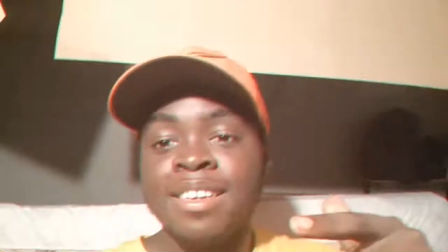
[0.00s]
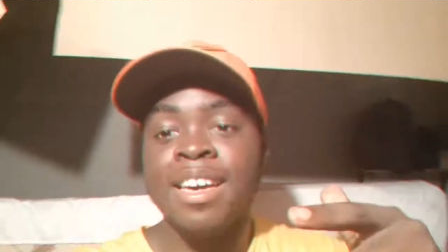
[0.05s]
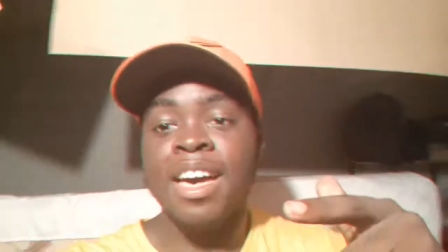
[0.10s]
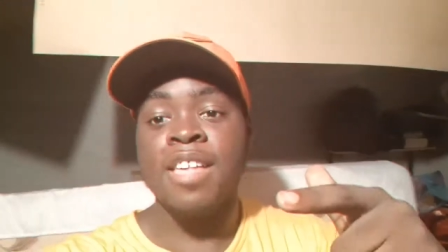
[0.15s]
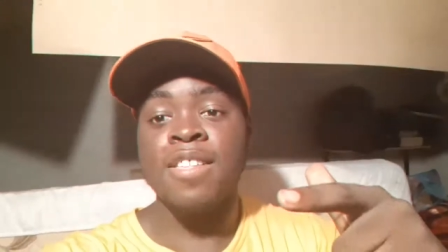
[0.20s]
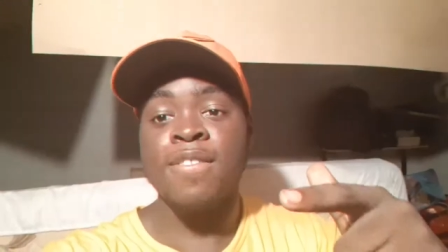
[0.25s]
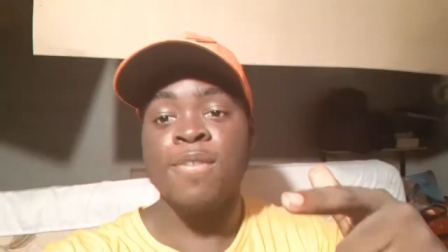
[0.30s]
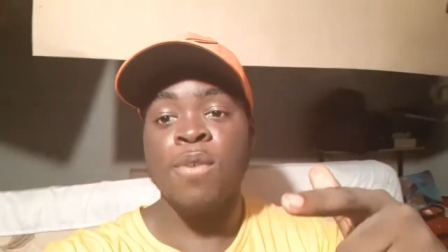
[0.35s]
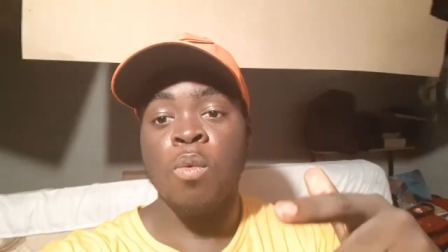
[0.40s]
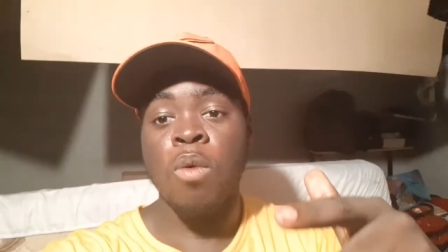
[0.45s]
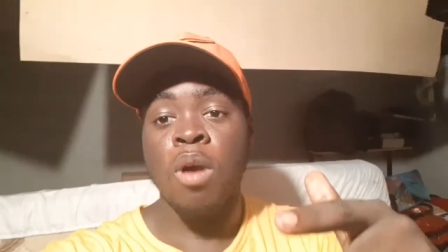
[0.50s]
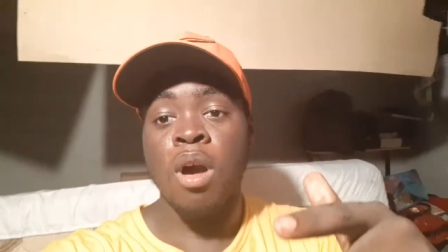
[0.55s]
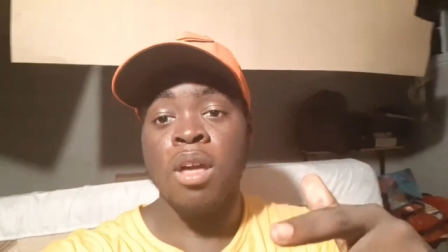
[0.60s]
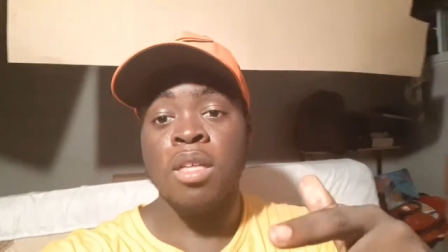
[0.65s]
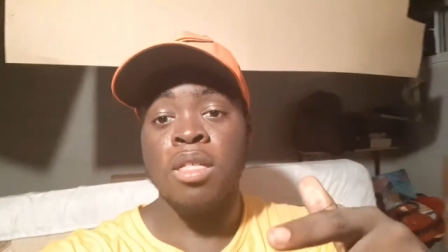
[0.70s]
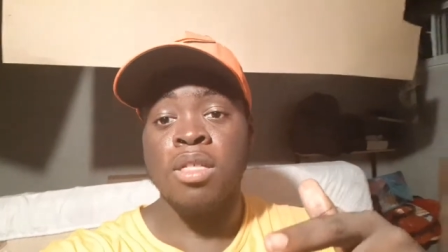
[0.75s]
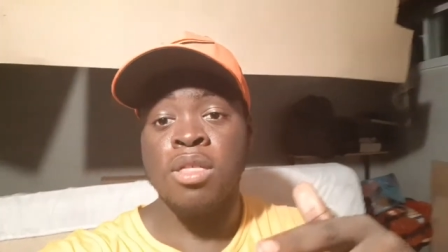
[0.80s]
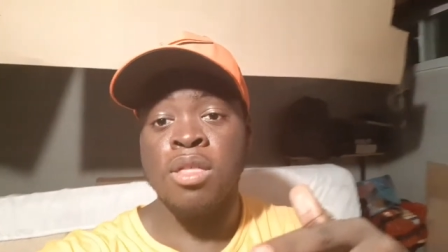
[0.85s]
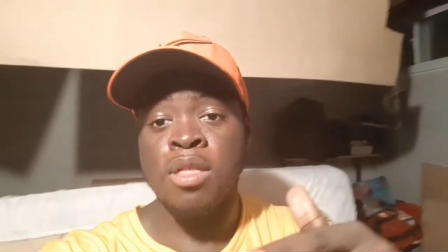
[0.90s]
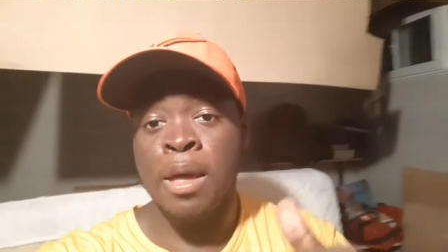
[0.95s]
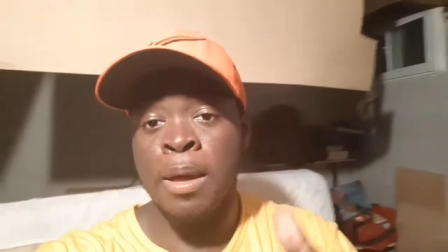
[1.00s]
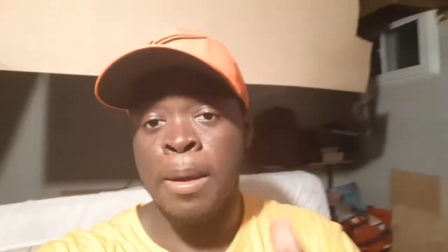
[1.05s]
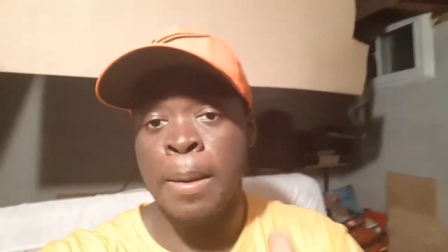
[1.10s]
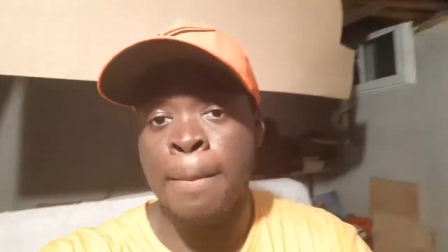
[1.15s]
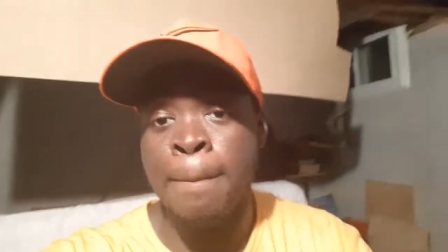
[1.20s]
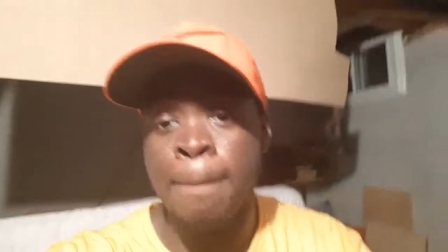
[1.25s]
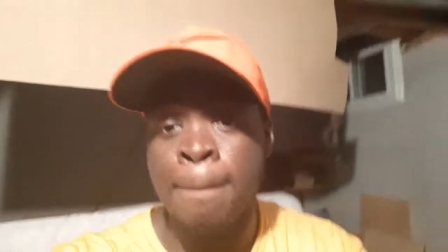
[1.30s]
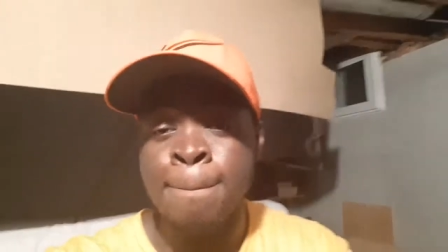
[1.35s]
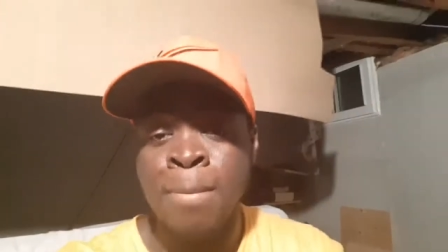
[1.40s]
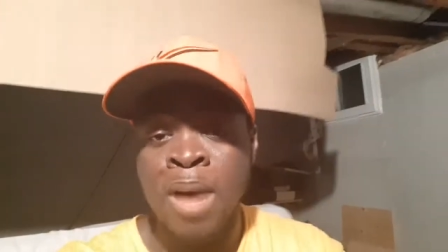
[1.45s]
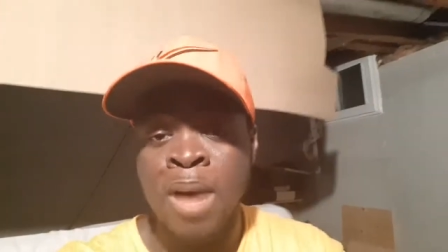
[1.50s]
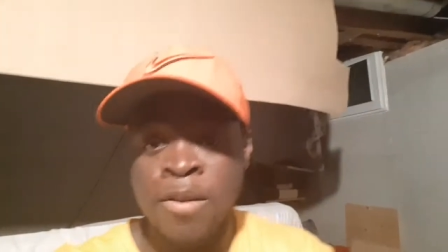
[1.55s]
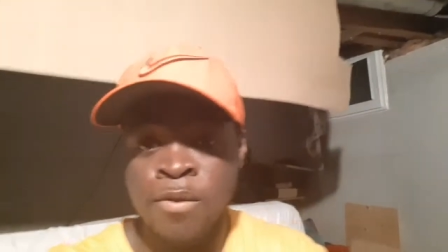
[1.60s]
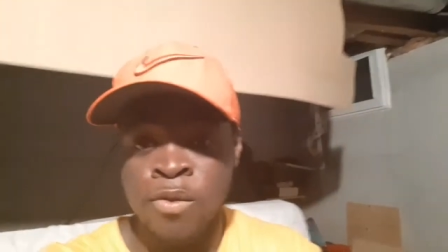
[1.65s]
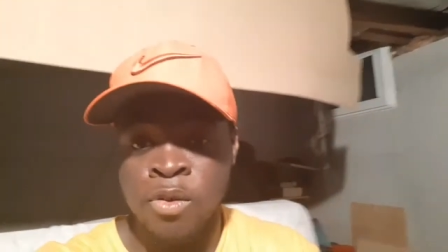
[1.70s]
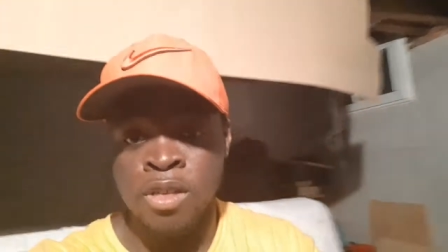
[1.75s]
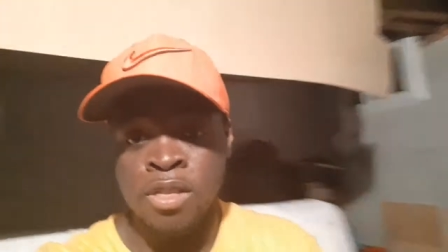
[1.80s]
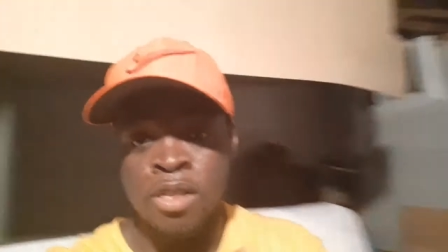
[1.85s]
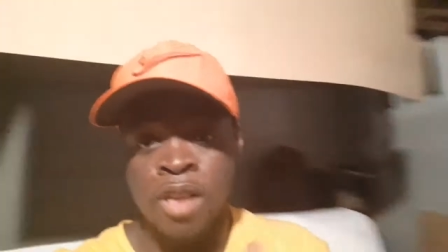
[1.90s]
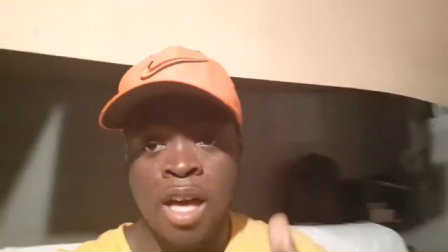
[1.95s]
you guys for watching my
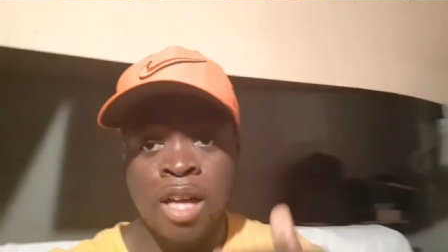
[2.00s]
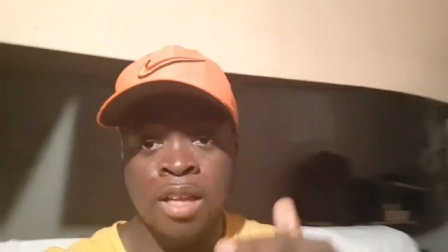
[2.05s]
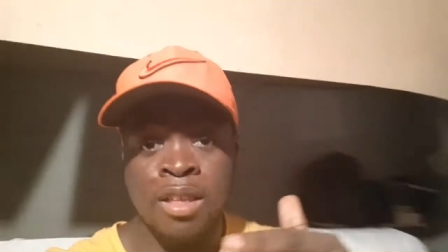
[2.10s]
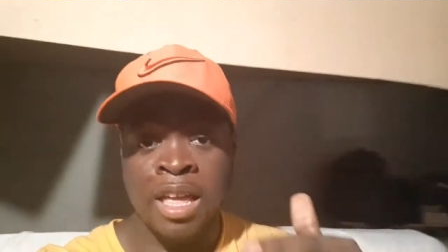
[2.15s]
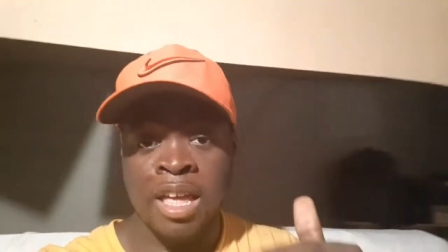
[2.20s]
freestyle